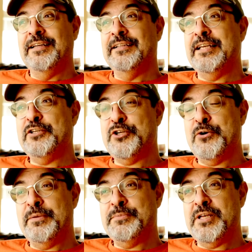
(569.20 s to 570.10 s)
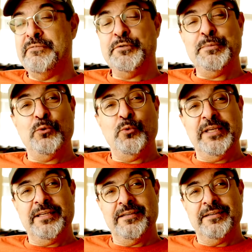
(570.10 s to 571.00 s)
they show themselves to be
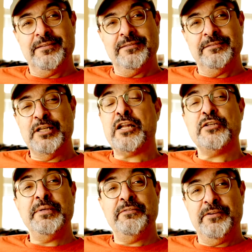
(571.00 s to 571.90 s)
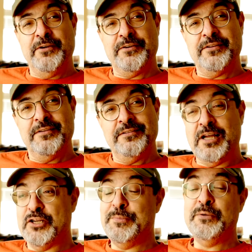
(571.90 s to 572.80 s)
weak, not to be feared,
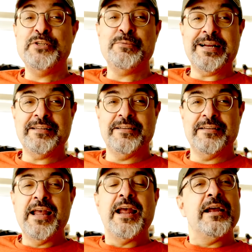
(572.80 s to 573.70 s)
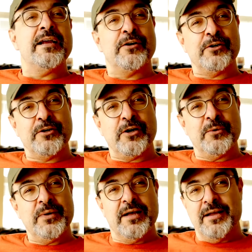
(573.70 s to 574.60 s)
not to be respected,
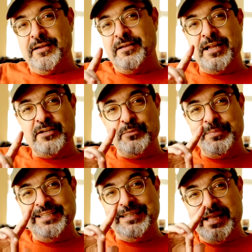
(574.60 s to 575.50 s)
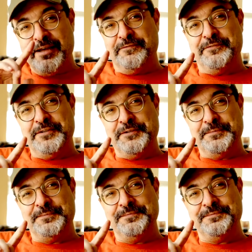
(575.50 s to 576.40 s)
ergo, not to be loved.
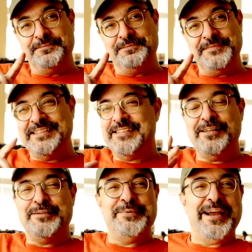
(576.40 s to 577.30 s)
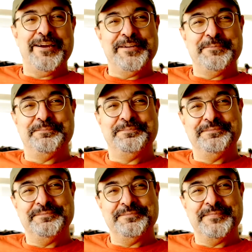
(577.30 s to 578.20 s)
That's the ultimate irony.
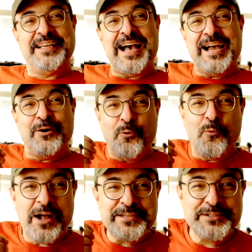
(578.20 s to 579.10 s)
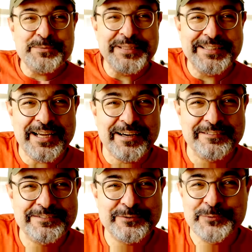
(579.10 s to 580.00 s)
The guy who wants to be
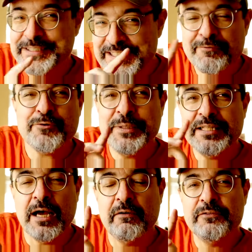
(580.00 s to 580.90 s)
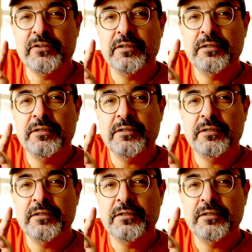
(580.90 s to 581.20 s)
loved will never be loved.